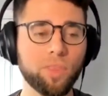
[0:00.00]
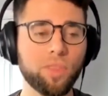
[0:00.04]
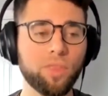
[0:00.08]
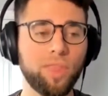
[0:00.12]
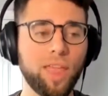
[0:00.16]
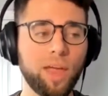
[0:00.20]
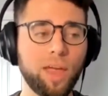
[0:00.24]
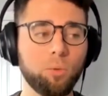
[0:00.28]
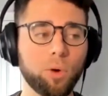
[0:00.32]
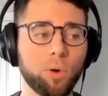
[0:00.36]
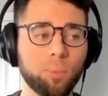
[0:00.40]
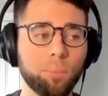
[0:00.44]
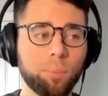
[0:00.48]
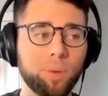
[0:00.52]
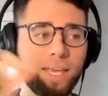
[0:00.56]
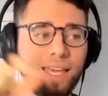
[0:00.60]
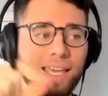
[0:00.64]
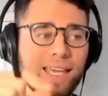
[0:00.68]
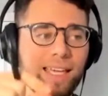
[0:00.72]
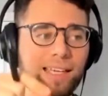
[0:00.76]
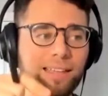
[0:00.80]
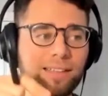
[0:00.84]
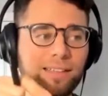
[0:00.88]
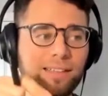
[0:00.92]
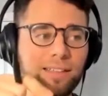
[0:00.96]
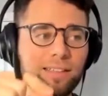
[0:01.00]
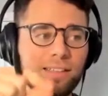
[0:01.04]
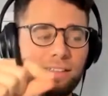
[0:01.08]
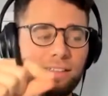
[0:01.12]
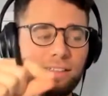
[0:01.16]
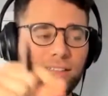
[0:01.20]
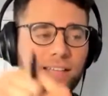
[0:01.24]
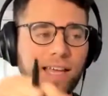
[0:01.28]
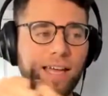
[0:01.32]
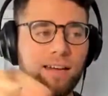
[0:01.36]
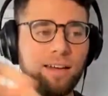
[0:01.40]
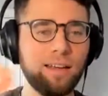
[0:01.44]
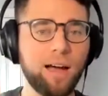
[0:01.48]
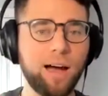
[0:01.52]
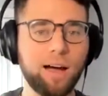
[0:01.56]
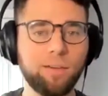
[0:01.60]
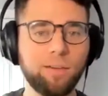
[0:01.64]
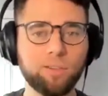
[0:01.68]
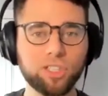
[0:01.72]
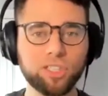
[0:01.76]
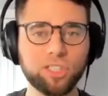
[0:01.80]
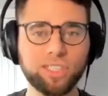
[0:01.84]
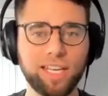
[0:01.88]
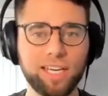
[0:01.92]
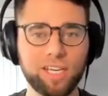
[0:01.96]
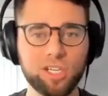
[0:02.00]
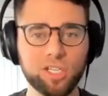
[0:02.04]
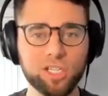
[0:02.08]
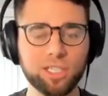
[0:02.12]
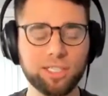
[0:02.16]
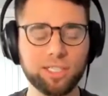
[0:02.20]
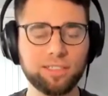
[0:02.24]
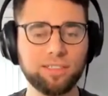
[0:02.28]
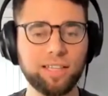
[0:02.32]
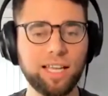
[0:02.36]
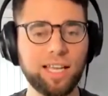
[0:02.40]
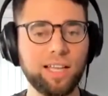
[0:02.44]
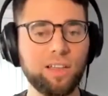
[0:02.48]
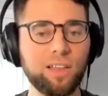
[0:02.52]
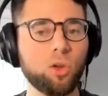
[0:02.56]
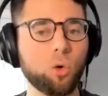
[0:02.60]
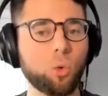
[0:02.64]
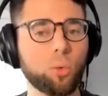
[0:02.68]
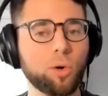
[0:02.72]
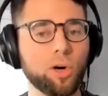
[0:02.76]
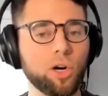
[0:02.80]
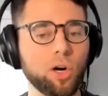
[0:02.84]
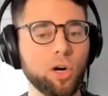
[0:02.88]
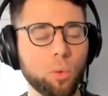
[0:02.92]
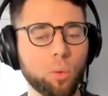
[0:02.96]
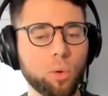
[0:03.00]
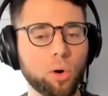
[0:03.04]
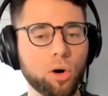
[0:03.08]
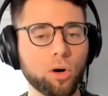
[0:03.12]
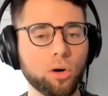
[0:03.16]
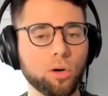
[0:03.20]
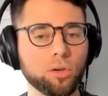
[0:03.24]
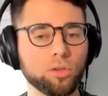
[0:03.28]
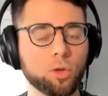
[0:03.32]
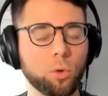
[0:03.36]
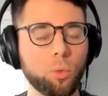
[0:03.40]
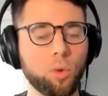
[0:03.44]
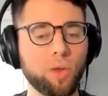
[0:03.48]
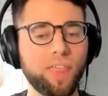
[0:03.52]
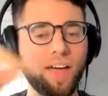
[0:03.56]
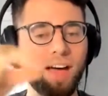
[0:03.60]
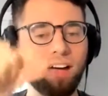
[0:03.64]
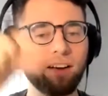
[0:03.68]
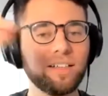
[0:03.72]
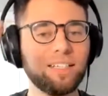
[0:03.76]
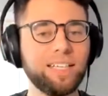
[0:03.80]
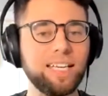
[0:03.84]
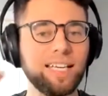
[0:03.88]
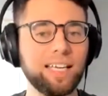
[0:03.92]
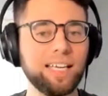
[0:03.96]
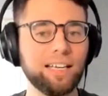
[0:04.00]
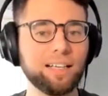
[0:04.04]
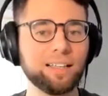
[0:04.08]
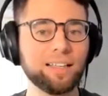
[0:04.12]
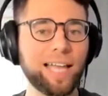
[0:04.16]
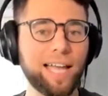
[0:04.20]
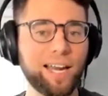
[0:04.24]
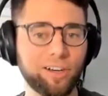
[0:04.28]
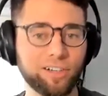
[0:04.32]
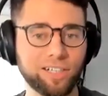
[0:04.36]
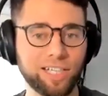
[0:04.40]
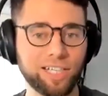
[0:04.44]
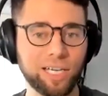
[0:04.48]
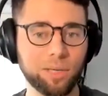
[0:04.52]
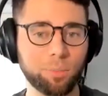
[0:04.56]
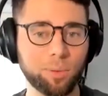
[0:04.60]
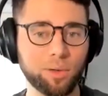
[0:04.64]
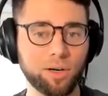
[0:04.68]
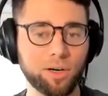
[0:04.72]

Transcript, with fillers: they repeat said conversations in the real world without digging a layer deeper.